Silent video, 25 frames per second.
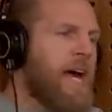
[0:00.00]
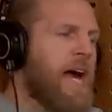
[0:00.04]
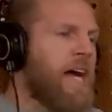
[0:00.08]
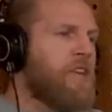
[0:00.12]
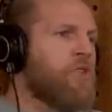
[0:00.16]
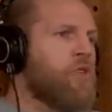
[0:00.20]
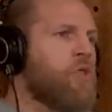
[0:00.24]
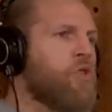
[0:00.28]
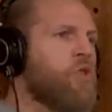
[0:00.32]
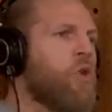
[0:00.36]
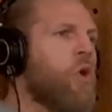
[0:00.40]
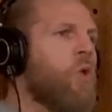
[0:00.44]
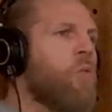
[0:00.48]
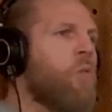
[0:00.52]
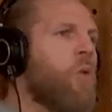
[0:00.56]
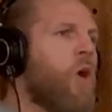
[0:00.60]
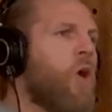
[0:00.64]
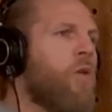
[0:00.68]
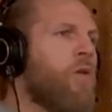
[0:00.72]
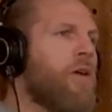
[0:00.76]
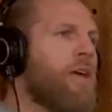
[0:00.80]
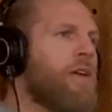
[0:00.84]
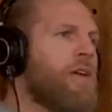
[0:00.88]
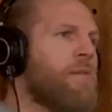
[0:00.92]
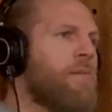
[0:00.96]
and you're not
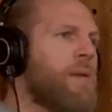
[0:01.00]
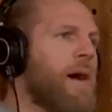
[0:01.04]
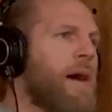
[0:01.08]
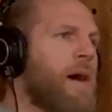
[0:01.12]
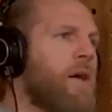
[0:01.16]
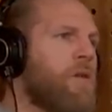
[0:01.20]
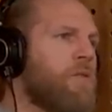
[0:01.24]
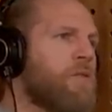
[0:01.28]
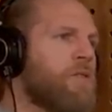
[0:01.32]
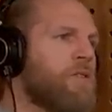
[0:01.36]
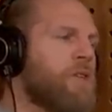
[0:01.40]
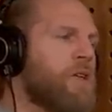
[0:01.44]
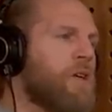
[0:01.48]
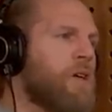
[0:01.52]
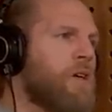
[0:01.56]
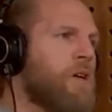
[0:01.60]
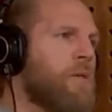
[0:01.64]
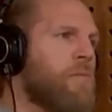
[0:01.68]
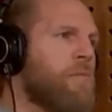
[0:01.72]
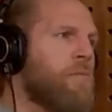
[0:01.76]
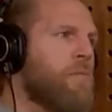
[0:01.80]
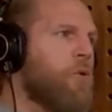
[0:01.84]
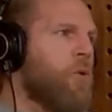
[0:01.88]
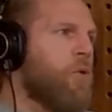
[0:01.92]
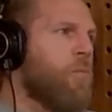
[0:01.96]
worried about
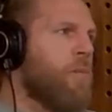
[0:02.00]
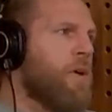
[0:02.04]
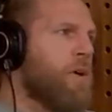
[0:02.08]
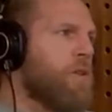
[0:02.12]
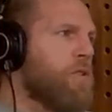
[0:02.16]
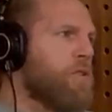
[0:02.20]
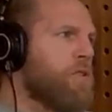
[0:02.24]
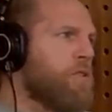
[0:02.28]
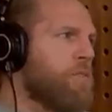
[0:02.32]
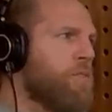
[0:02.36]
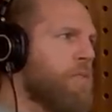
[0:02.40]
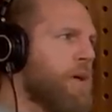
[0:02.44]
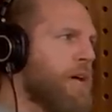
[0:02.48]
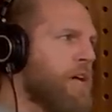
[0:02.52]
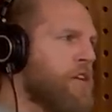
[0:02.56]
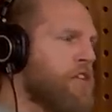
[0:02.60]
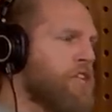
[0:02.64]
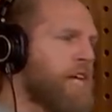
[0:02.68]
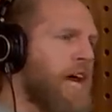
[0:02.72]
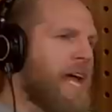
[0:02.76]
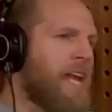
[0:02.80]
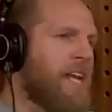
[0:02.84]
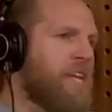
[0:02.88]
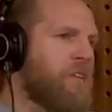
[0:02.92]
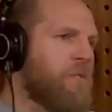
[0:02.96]
almost being
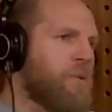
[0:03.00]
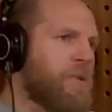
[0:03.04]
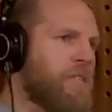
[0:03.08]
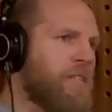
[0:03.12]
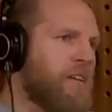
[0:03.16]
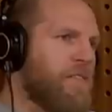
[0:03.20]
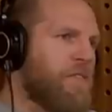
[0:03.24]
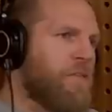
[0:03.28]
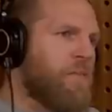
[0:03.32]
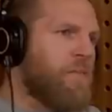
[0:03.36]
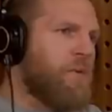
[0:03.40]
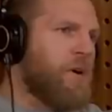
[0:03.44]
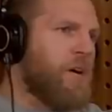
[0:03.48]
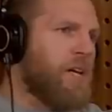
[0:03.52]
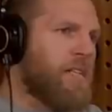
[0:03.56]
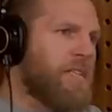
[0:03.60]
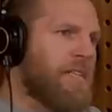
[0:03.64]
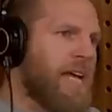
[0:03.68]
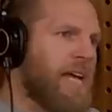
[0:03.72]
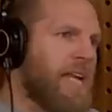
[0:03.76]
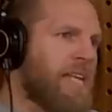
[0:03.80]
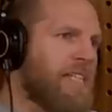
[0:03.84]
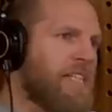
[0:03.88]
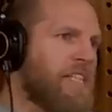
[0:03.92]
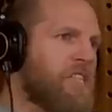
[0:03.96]
challenged with different
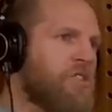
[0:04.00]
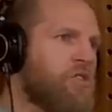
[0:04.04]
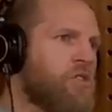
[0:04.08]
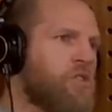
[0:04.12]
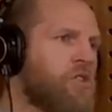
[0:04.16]
personalities.